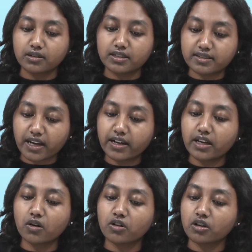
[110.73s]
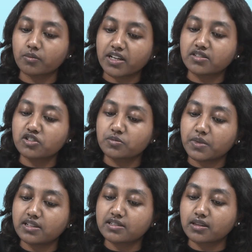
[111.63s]
Deciding on your message
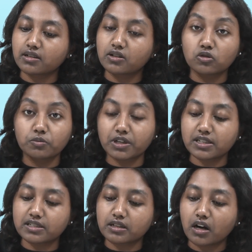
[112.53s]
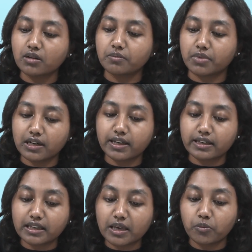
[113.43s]
means that the group can start
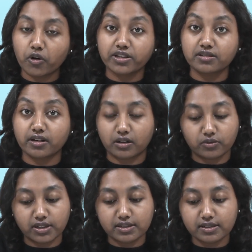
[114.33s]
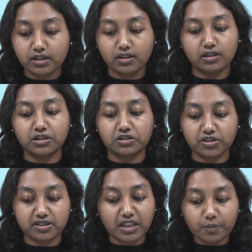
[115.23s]
building key points around this.
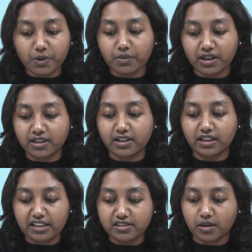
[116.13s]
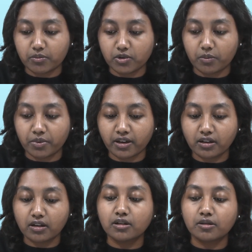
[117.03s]
Just keep in mind that each
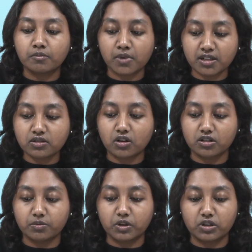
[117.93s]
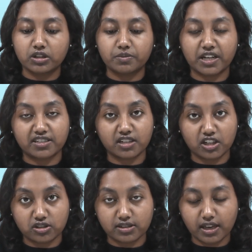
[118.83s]
subtopic must contribute to the
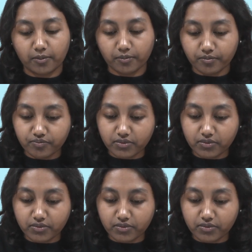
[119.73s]
presentation's aim.